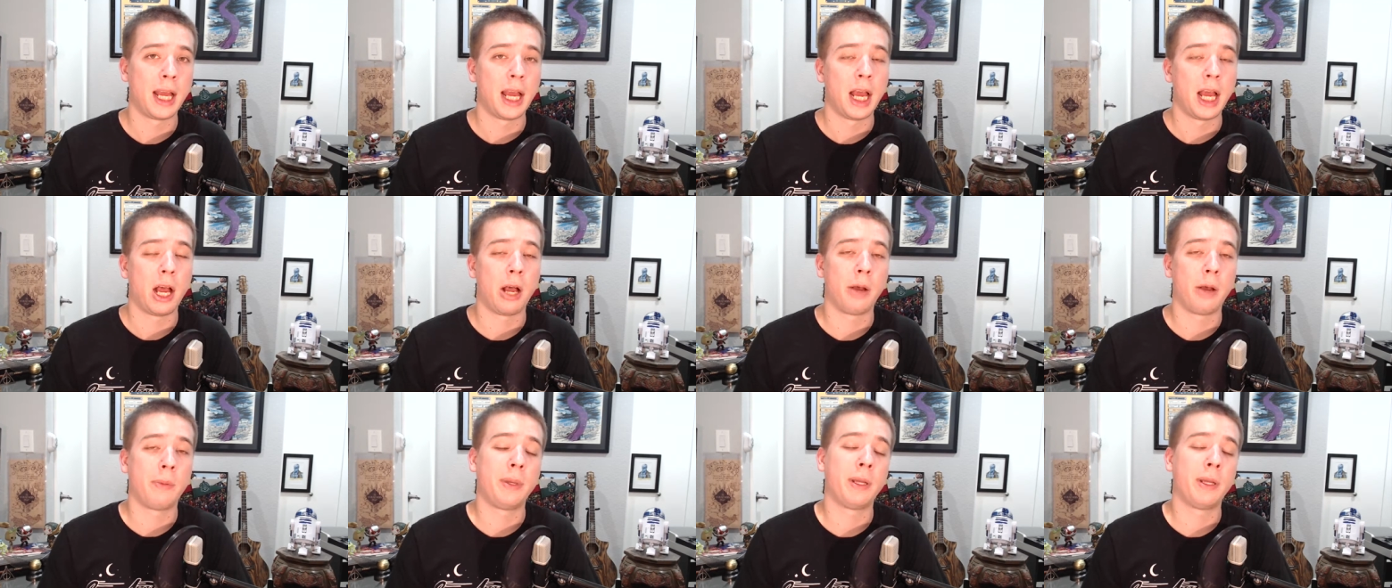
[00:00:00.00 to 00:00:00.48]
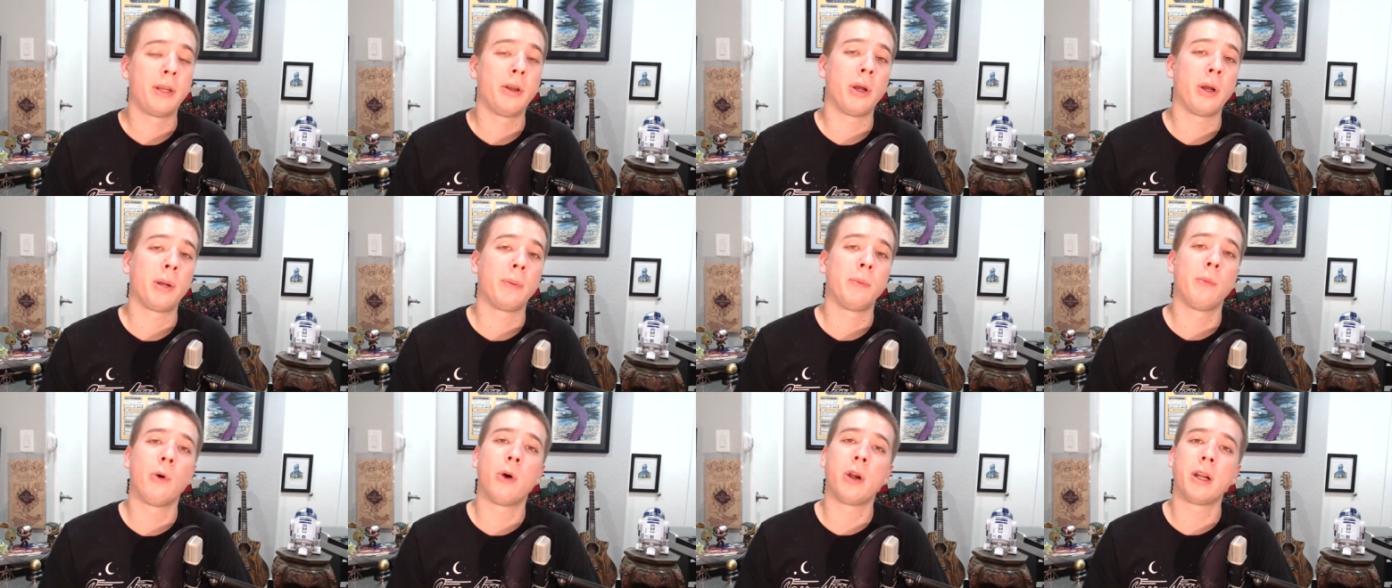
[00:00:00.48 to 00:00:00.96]
I'll be
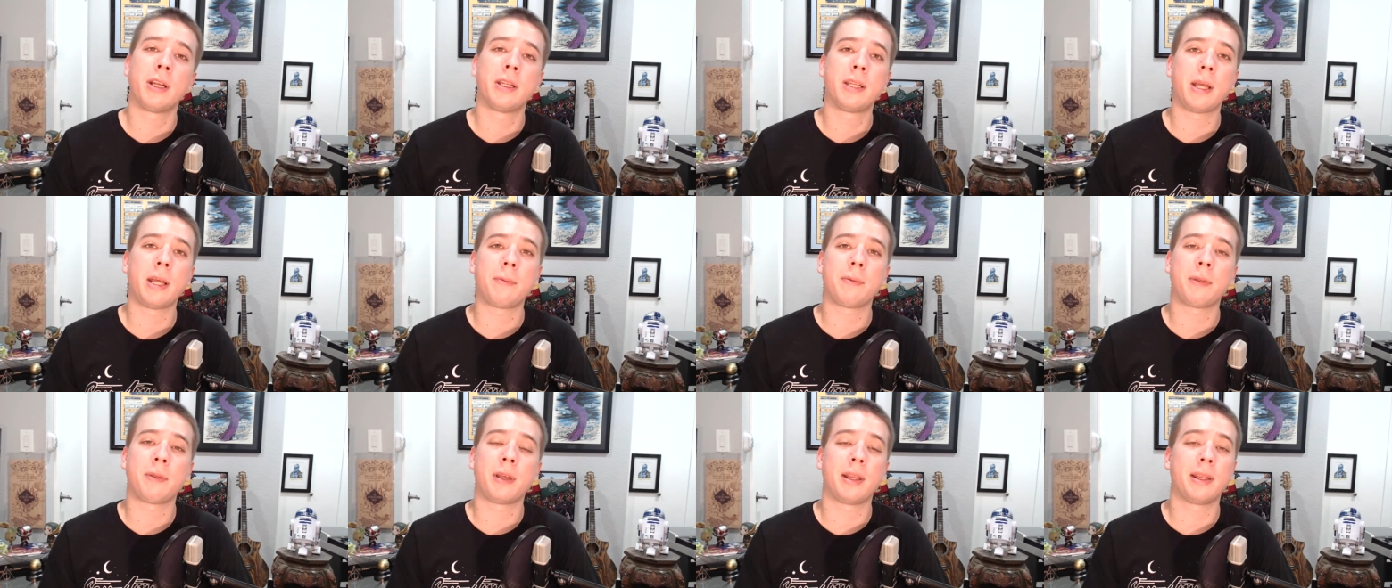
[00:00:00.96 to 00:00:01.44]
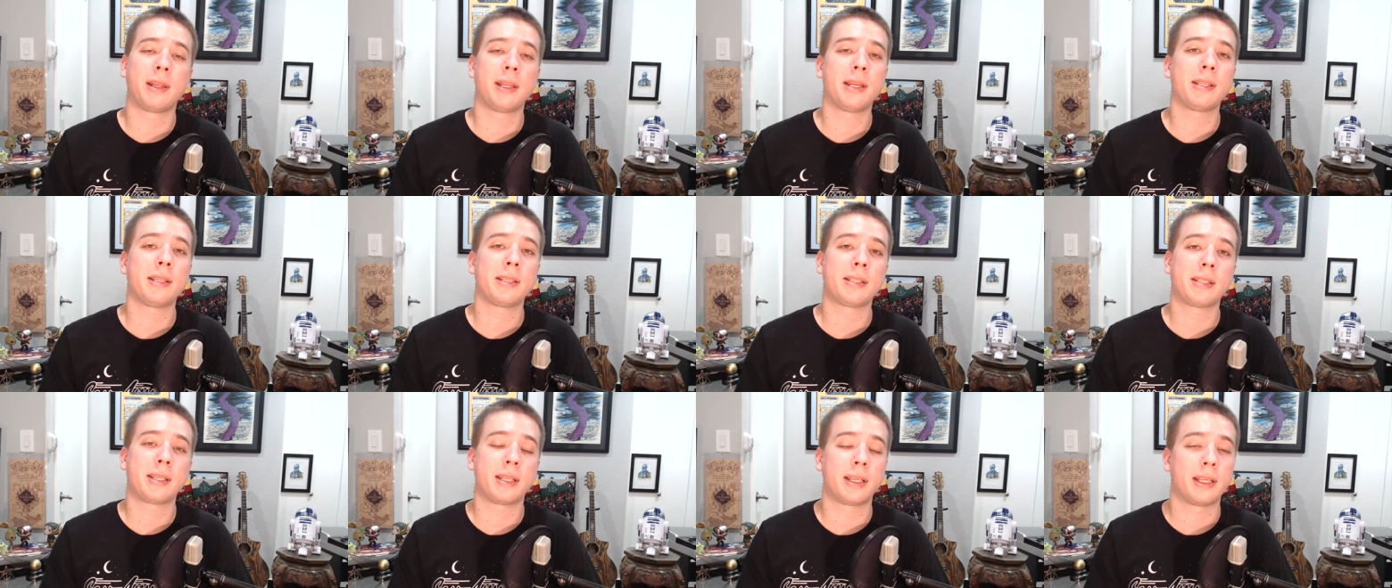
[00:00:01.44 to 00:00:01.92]
going more in depth on
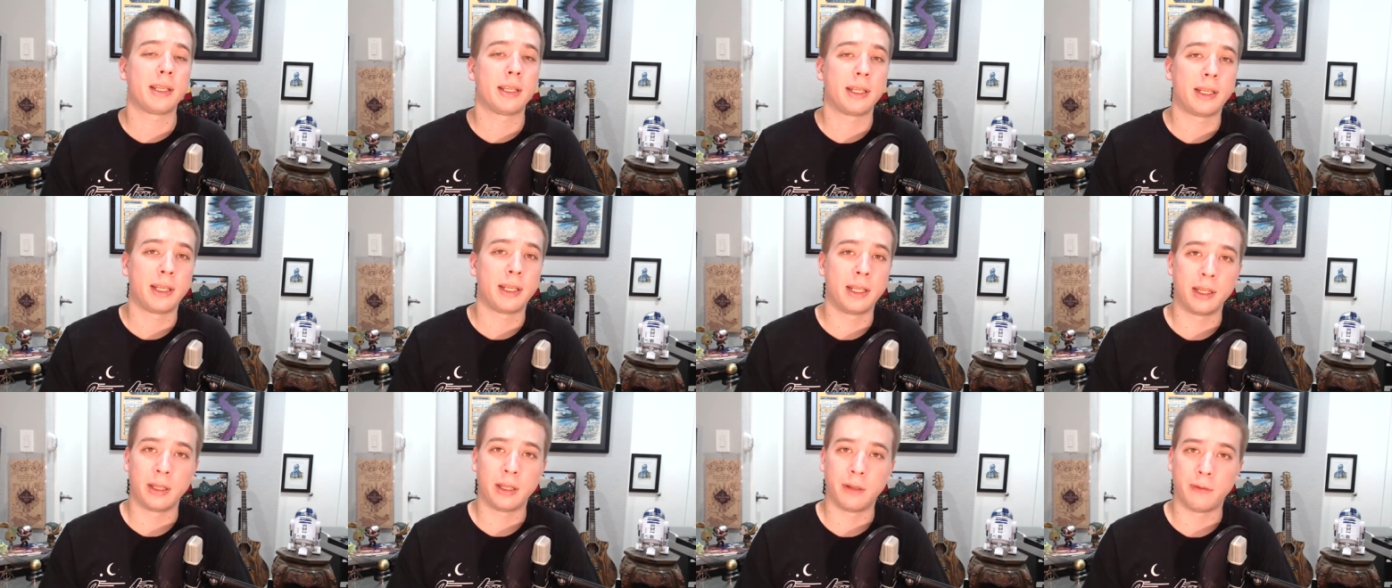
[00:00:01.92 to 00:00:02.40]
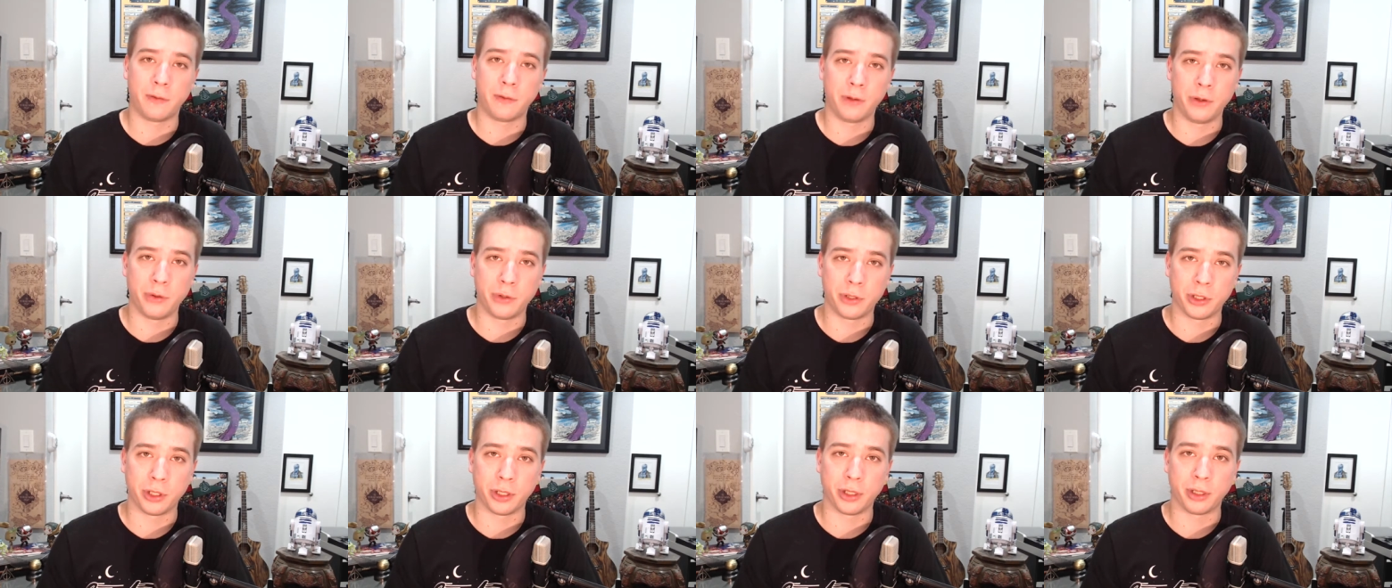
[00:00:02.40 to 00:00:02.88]
this in the
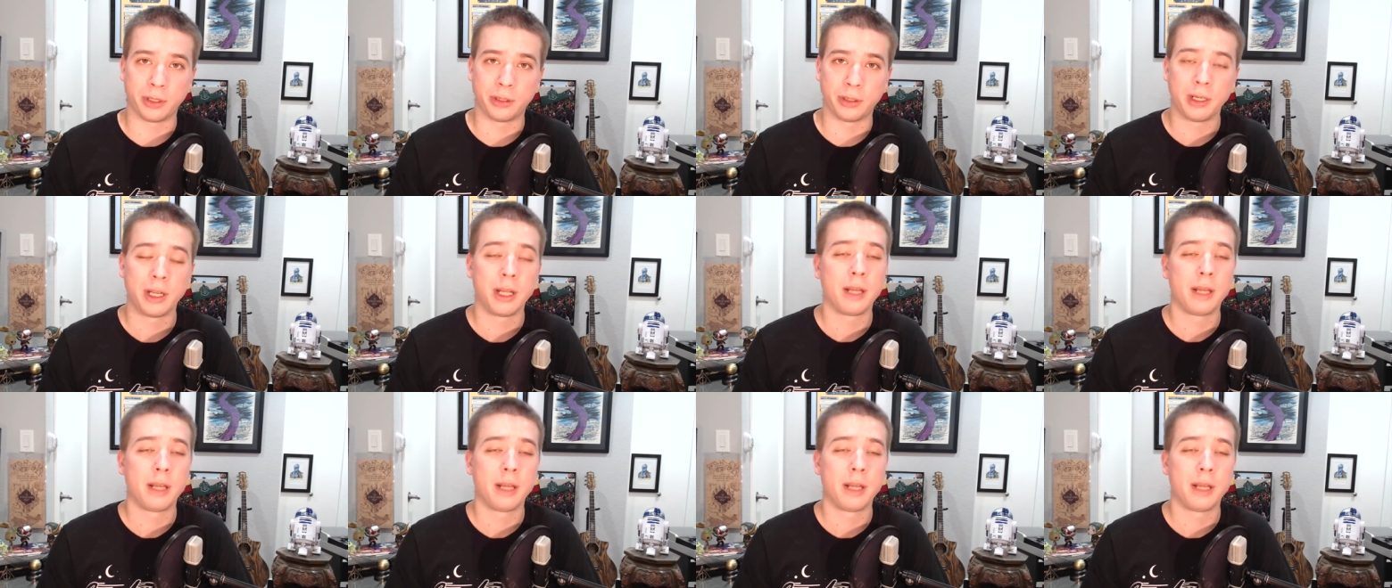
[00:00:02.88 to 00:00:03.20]
future.